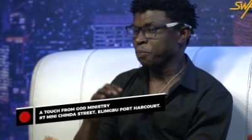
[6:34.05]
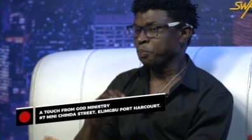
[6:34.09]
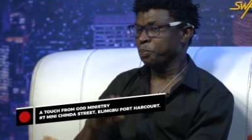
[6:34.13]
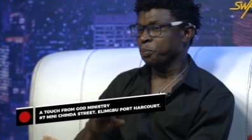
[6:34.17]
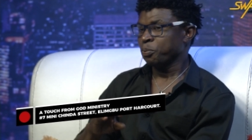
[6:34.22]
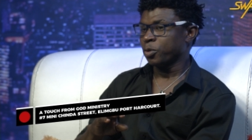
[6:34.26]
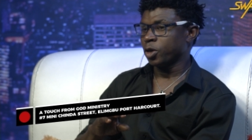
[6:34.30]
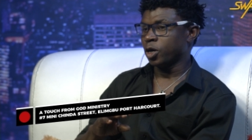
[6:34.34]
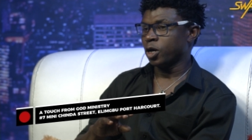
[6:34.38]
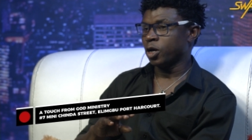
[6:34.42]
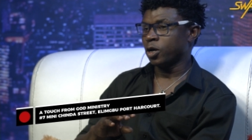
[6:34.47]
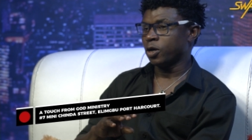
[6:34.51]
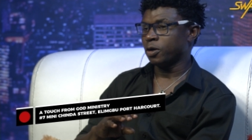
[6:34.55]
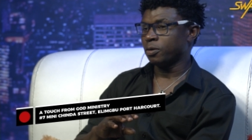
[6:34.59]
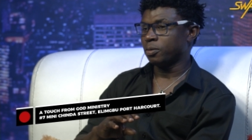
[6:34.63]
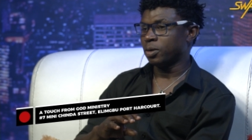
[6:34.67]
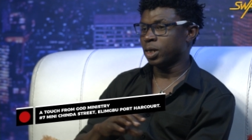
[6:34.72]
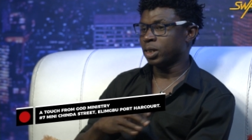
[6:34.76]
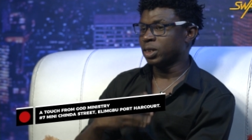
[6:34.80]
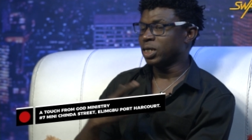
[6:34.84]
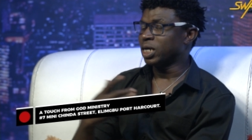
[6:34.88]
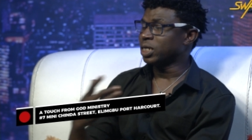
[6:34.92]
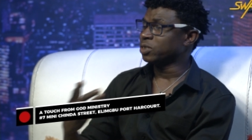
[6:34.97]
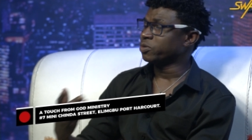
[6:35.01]
Yes. Uh,
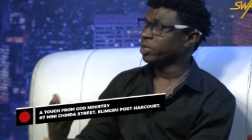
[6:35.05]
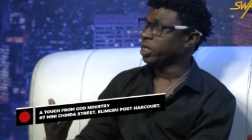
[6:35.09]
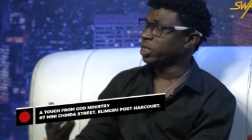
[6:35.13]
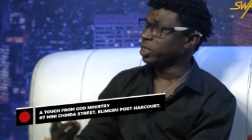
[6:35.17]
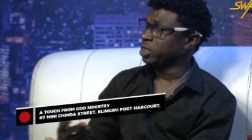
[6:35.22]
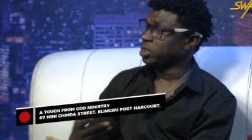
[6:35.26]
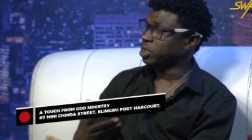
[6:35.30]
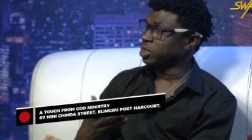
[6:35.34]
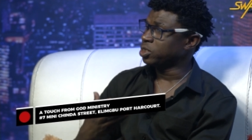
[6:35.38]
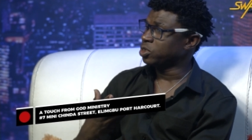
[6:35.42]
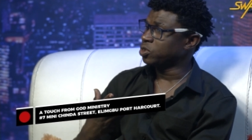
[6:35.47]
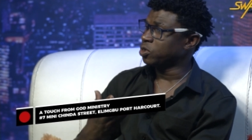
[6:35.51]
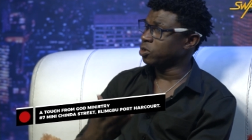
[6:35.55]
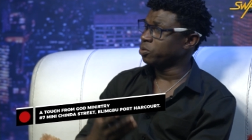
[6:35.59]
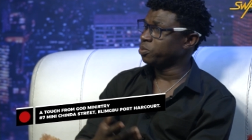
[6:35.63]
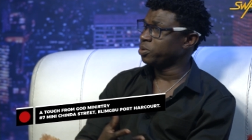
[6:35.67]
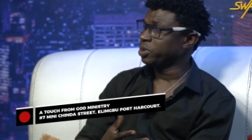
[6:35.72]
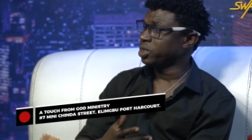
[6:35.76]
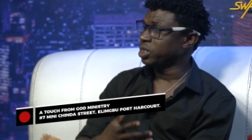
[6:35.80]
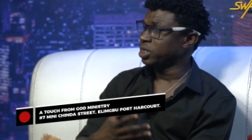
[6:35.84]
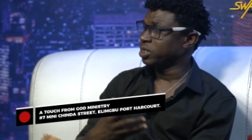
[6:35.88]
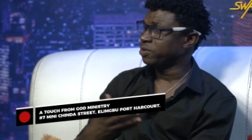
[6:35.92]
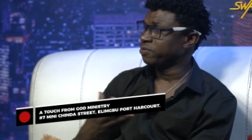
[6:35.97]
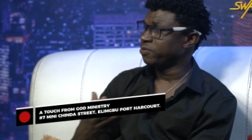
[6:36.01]
and that's why this
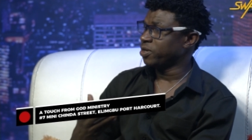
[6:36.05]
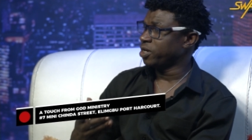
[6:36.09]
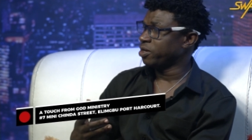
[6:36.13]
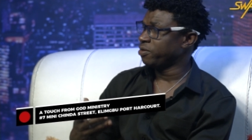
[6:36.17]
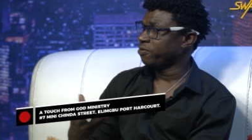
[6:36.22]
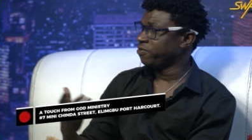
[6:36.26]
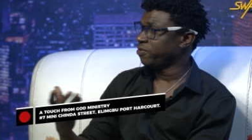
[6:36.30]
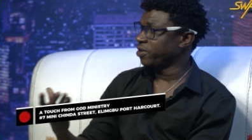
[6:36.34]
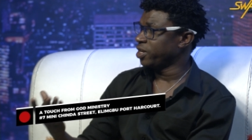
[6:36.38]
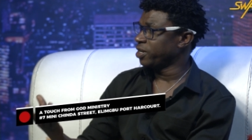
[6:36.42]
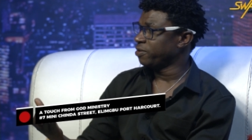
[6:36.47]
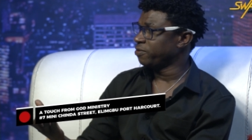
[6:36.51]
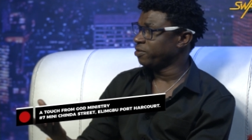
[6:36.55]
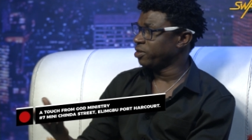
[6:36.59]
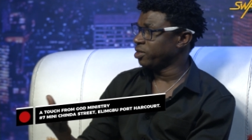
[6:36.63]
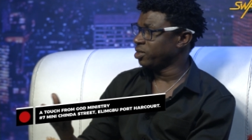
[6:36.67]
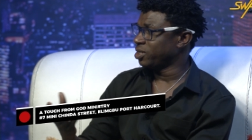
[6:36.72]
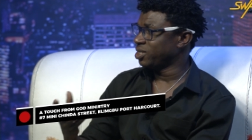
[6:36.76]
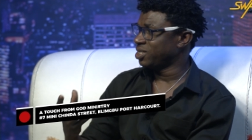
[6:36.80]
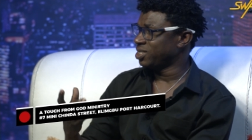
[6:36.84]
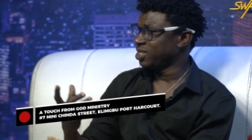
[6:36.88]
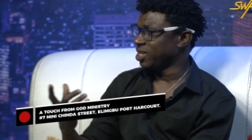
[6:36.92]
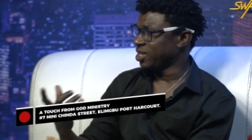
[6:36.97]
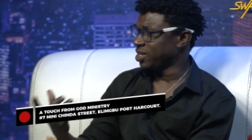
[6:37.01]
topic is very, very
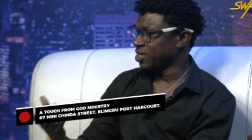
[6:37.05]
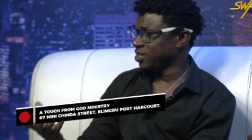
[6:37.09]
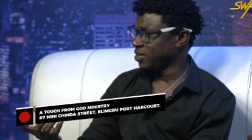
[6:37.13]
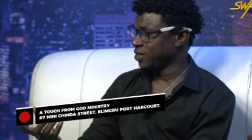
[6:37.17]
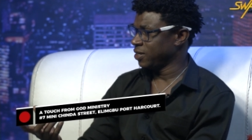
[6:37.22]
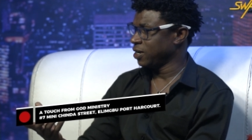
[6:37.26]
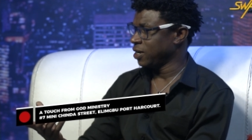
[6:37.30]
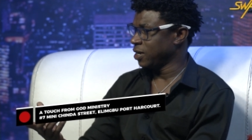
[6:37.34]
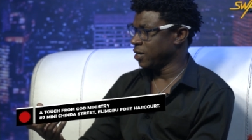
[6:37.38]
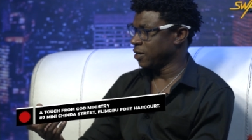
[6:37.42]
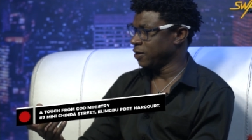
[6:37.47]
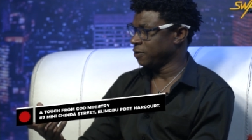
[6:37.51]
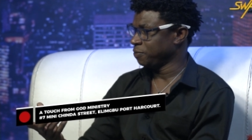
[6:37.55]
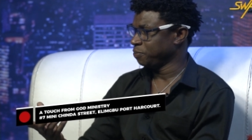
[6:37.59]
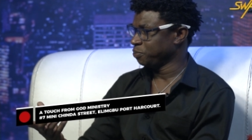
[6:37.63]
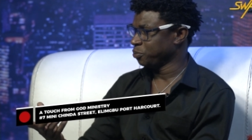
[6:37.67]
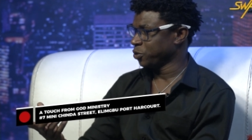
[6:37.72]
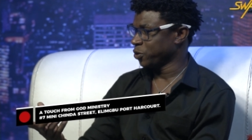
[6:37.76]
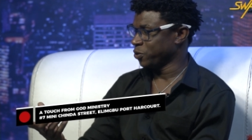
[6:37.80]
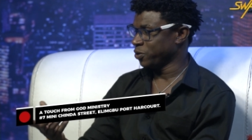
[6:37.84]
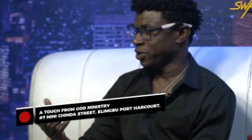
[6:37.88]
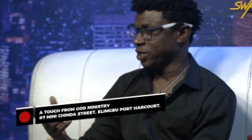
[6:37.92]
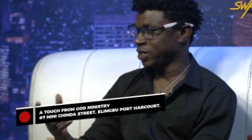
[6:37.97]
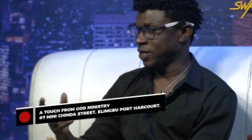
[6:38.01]
technical.
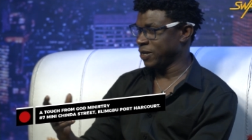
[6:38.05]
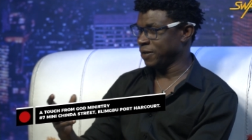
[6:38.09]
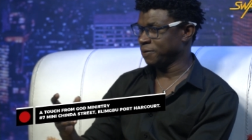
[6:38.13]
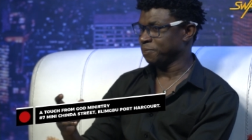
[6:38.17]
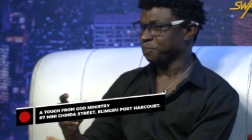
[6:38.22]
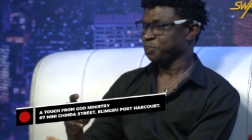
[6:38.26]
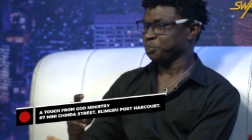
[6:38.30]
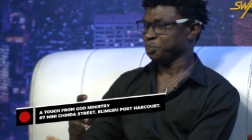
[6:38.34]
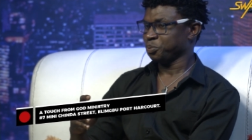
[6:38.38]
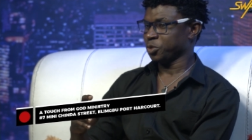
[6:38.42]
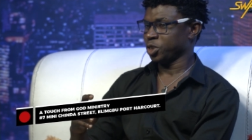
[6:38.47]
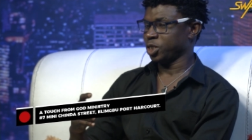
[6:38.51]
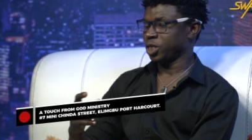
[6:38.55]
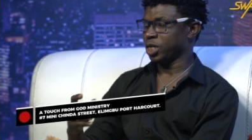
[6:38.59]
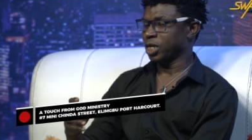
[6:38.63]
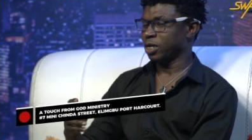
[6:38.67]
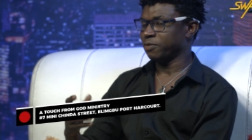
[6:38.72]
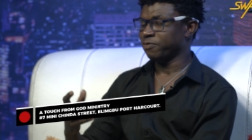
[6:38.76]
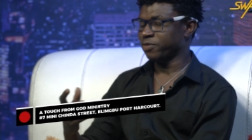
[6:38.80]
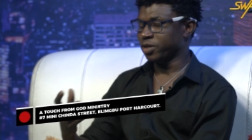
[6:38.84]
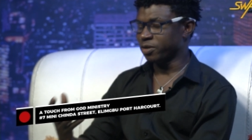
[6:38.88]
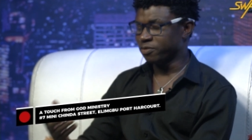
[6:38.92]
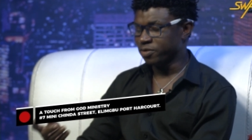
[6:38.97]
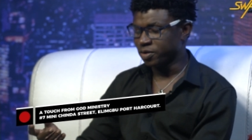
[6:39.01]
And okay? broad. Oh,
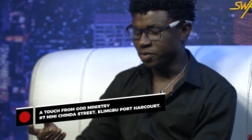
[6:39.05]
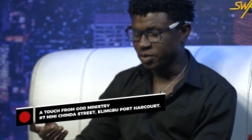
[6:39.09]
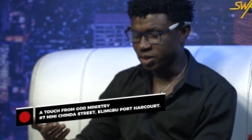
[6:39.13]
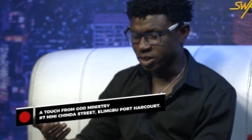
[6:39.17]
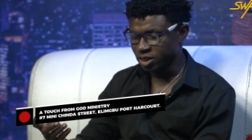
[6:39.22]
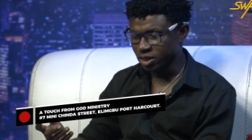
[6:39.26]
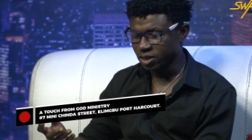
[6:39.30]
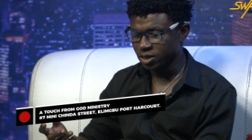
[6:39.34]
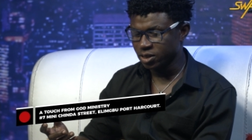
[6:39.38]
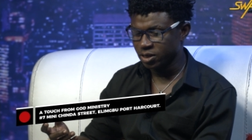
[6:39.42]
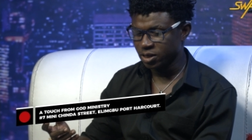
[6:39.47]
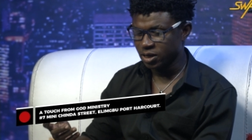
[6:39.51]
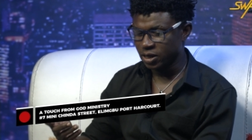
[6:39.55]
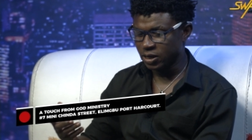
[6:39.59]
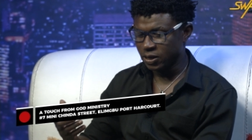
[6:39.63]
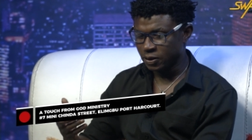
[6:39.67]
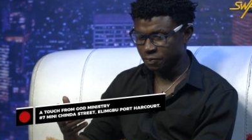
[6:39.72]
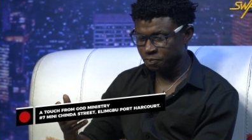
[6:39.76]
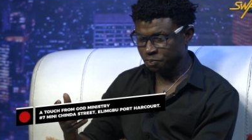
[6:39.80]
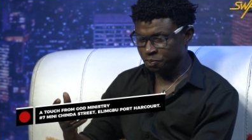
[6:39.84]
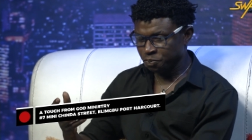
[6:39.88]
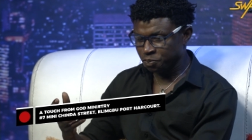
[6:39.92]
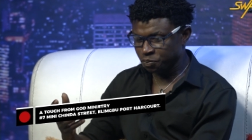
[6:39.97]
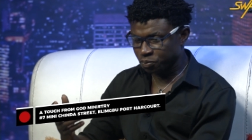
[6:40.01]
yeah, very, very
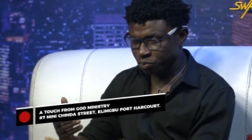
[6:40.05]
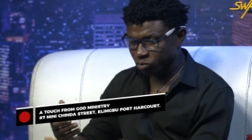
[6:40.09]
technical.